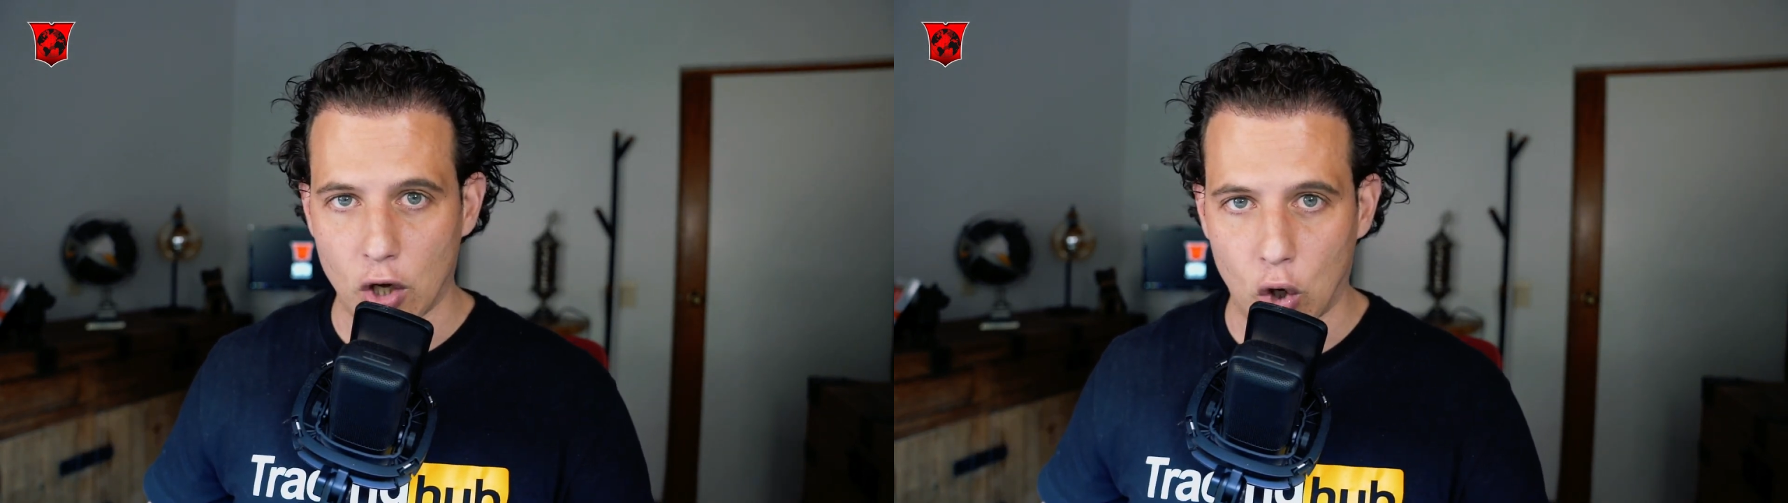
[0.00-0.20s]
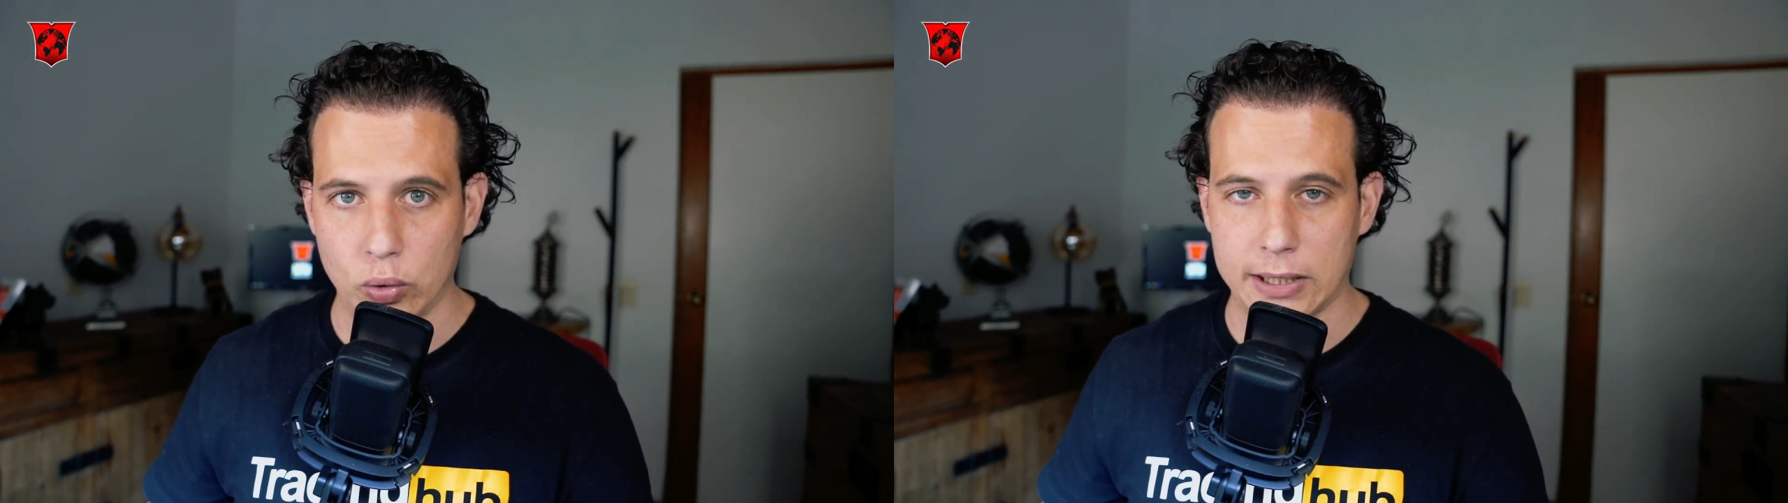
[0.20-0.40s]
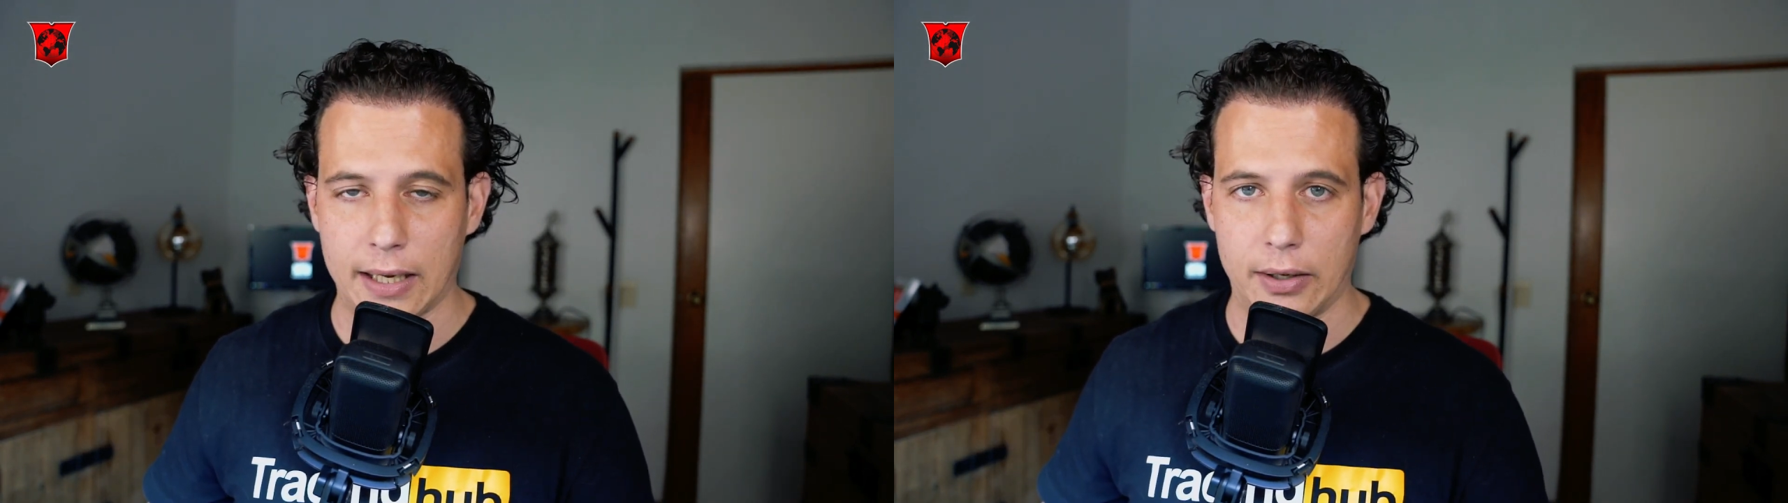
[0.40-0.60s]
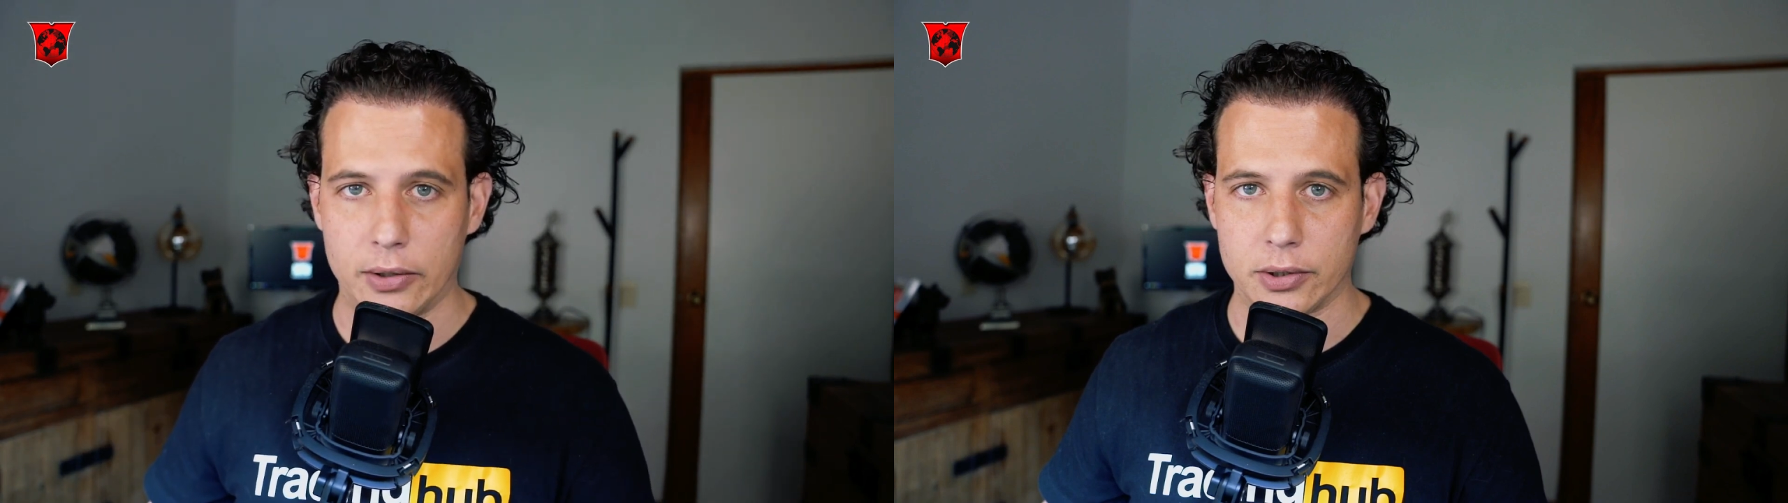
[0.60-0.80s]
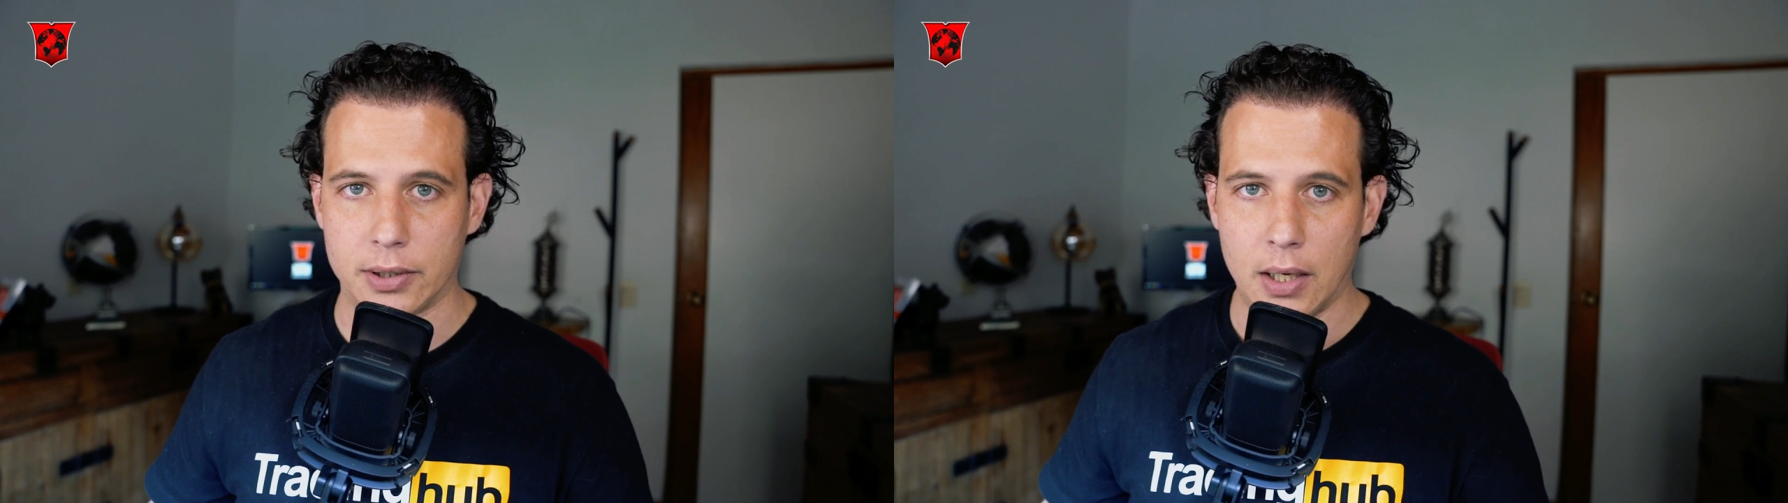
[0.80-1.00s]

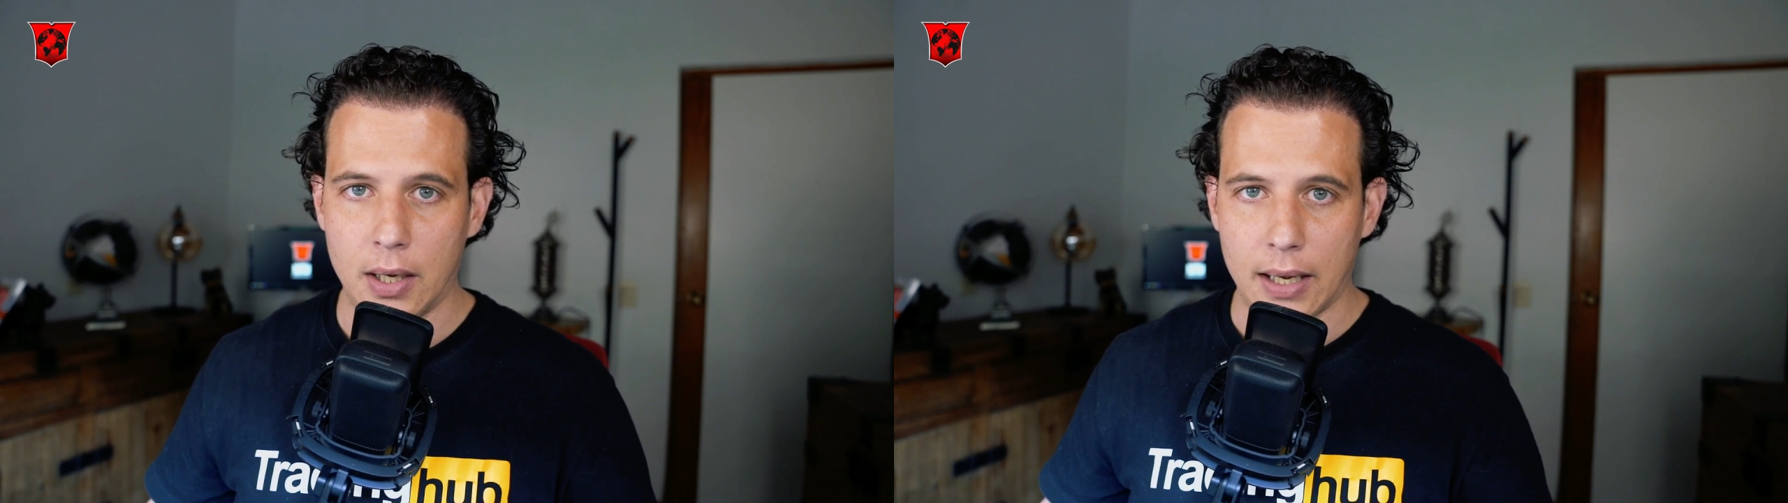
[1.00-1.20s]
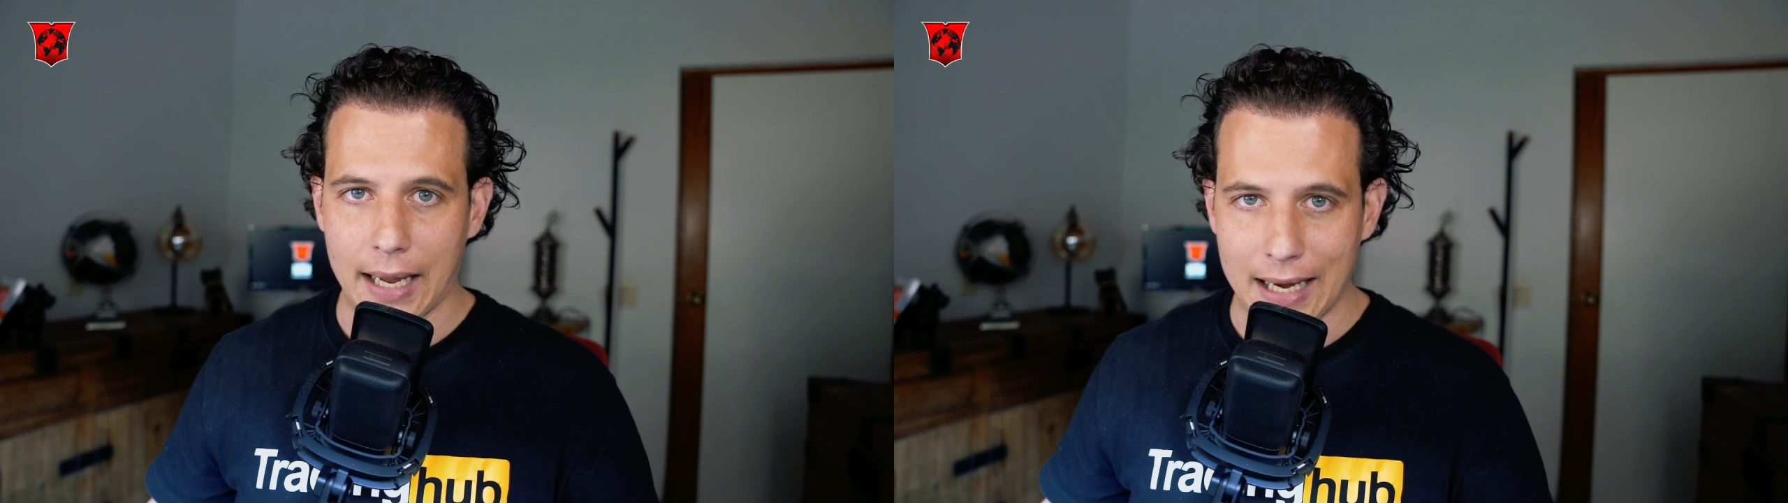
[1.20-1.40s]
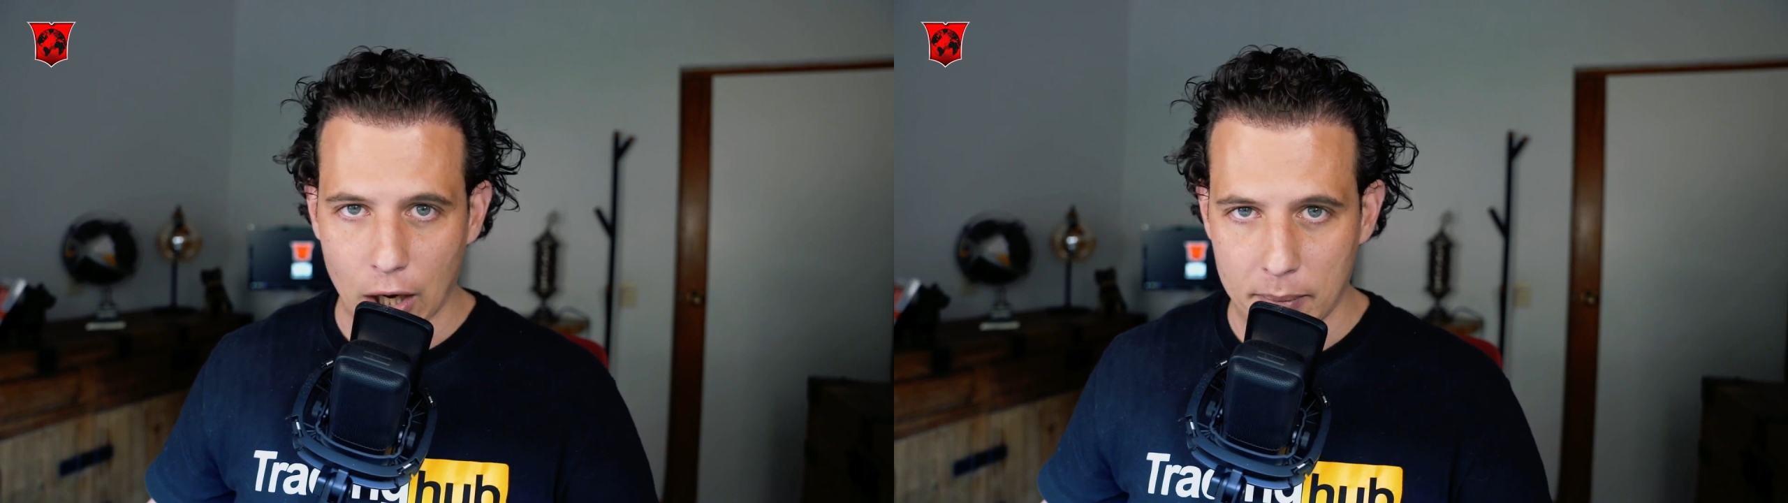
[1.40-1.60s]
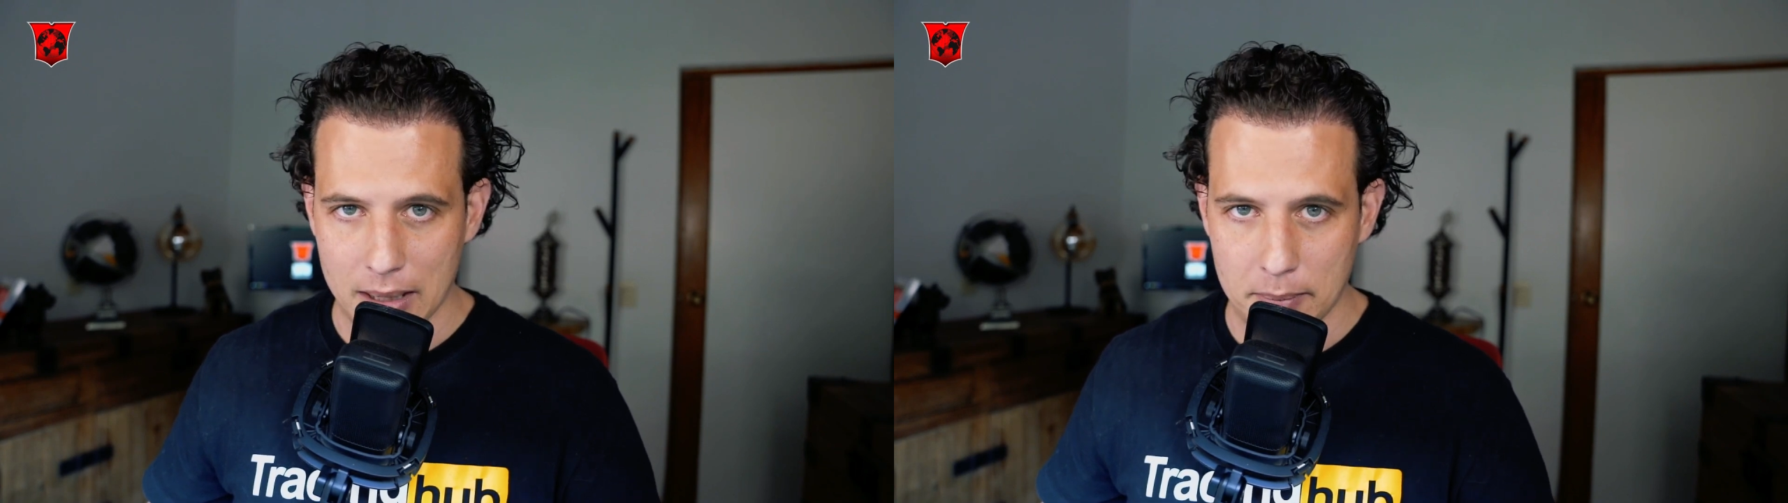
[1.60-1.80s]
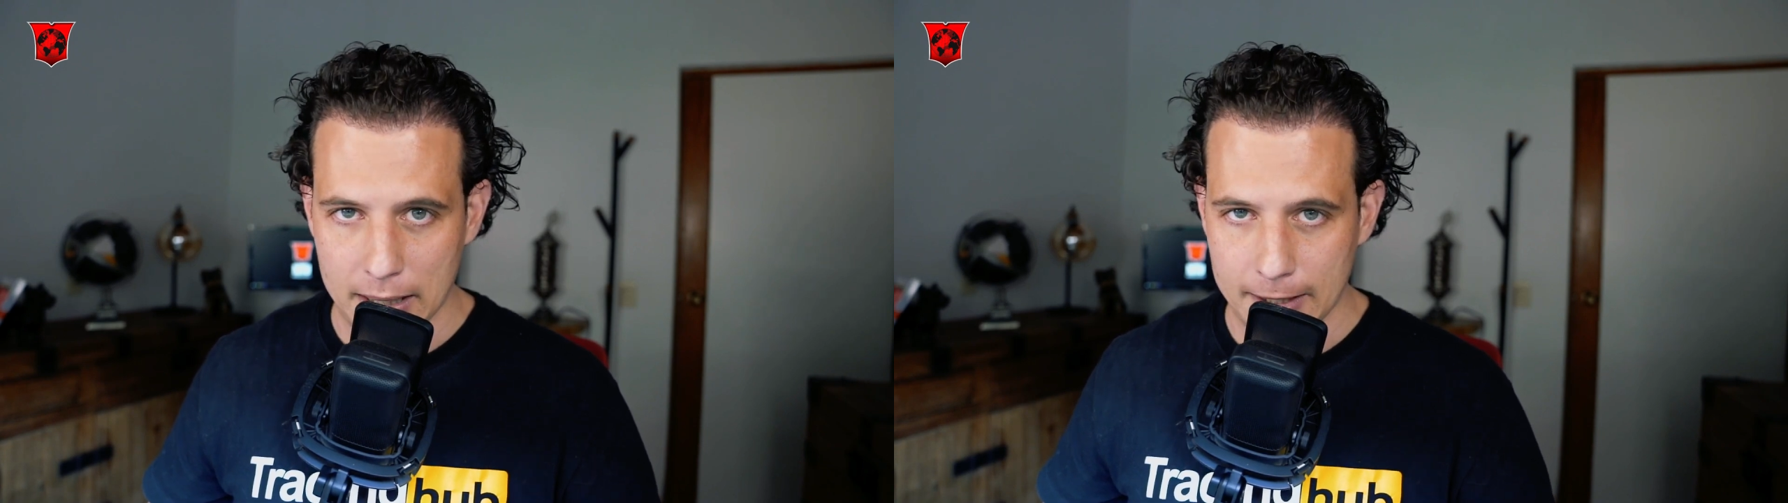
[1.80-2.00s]
hotels and
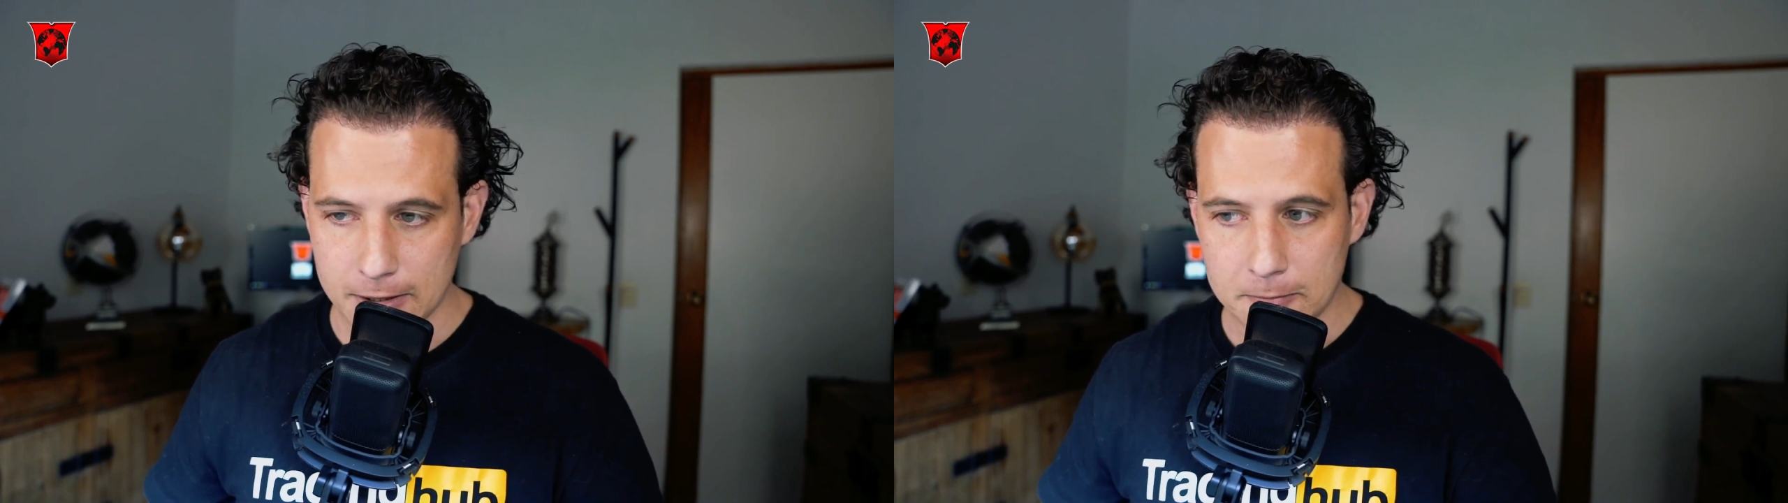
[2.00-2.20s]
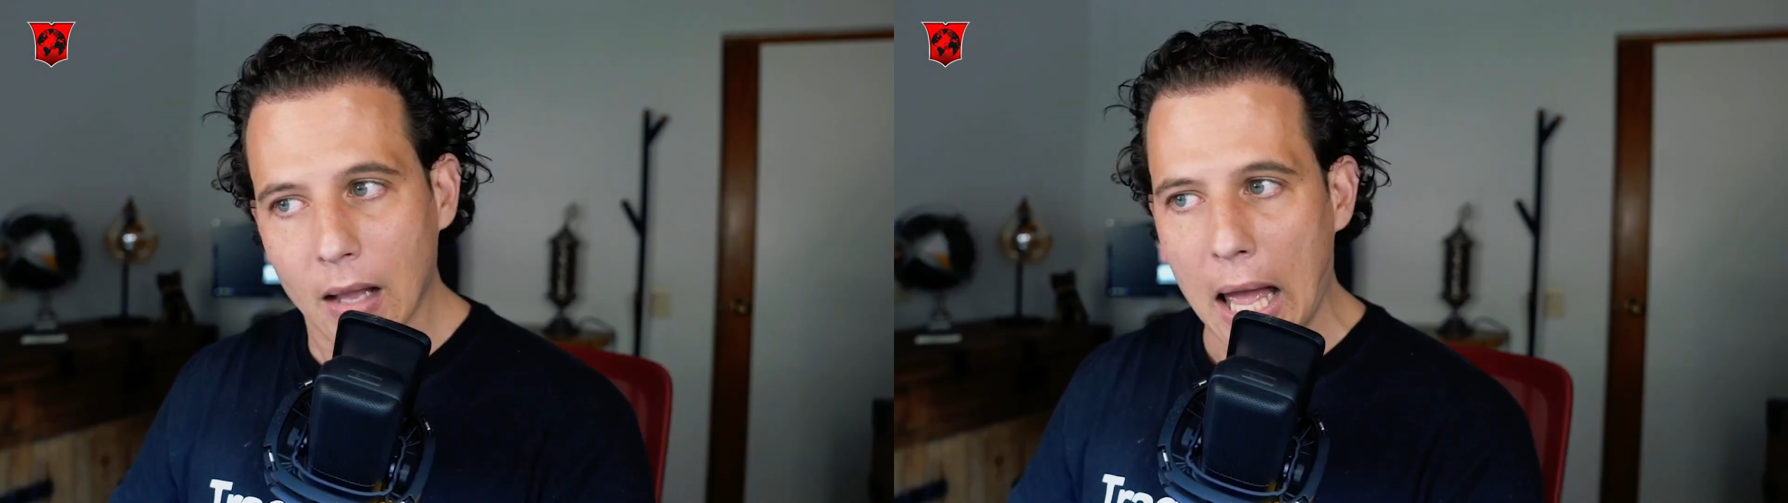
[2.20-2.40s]
Airbnbs.